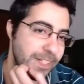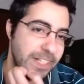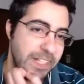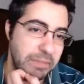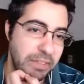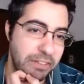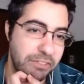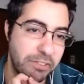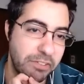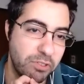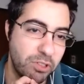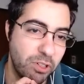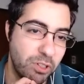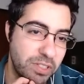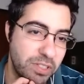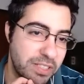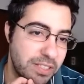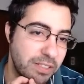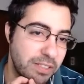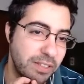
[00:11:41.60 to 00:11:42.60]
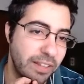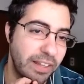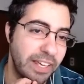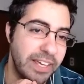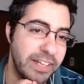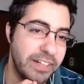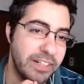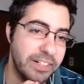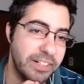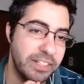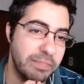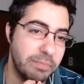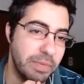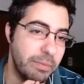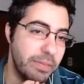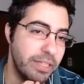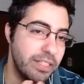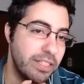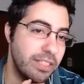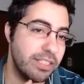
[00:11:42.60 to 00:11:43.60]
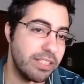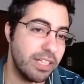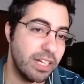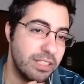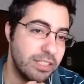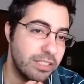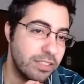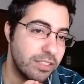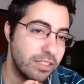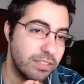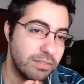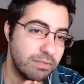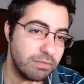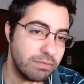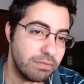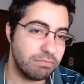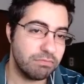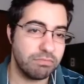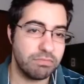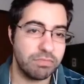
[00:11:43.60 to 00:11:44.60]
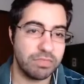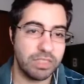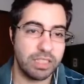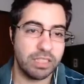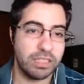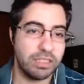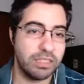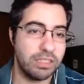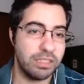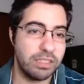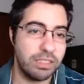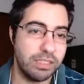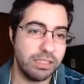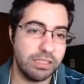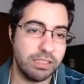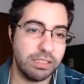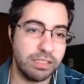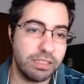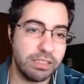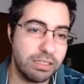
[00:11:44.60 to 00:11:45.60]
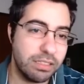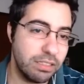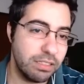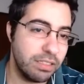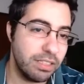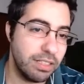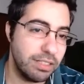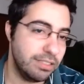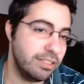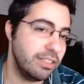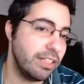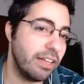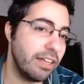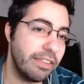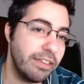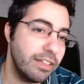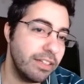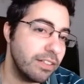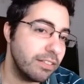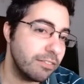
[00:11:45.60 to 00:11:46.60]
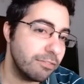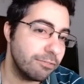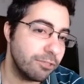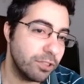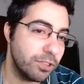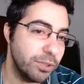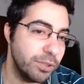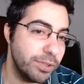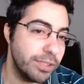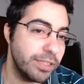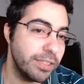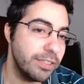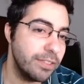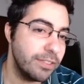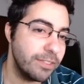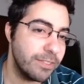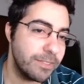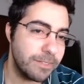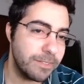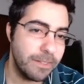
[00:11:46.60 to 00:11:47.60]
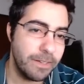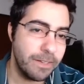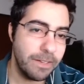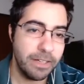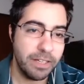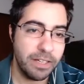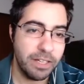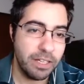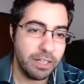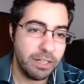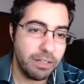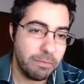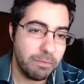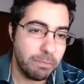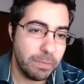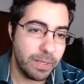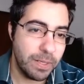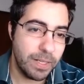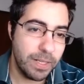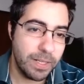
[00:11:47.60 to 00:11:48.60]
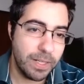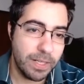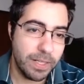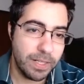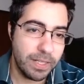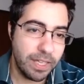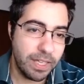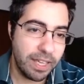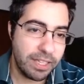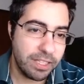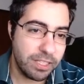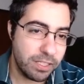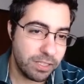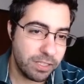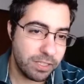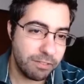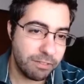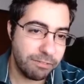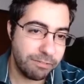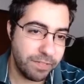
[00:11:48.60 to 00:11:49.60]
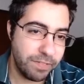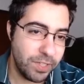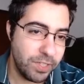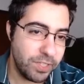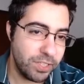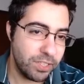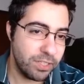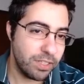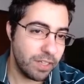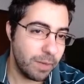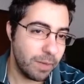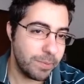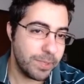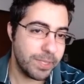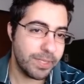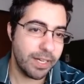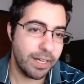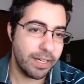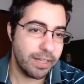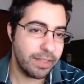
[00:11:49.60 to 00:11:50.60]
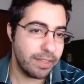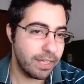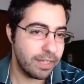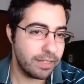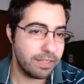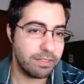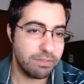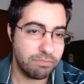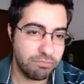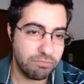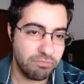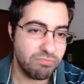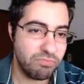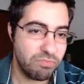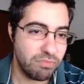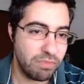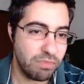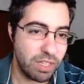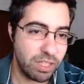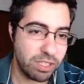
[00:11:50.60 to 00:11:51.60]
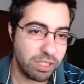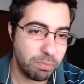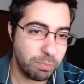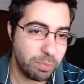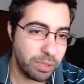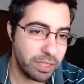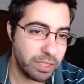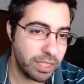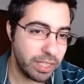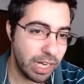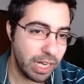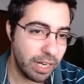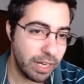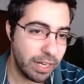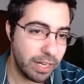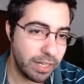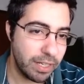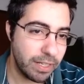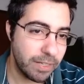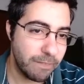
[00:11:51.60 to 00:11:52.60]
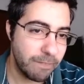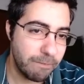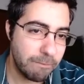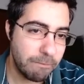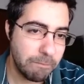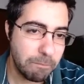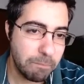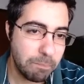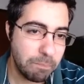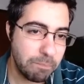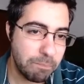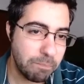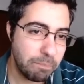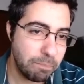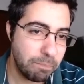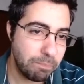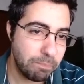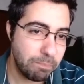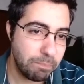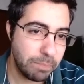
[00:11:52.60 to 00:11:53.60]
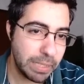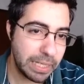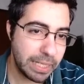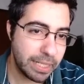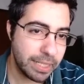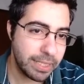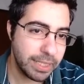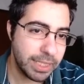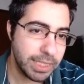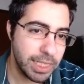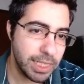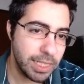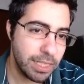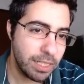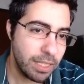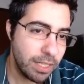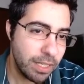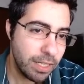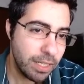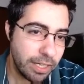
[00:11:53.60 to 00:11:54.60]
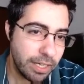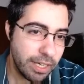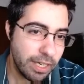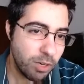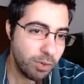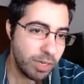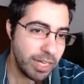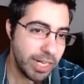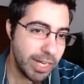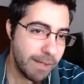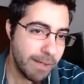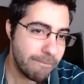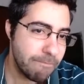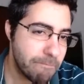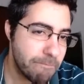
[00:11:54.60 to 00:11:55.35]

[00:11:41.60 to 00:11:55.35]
if you draw this later, it may be a disaster because it does nothing for 2 turns, but it has sufficient upside that it's a pretty high pick in arena.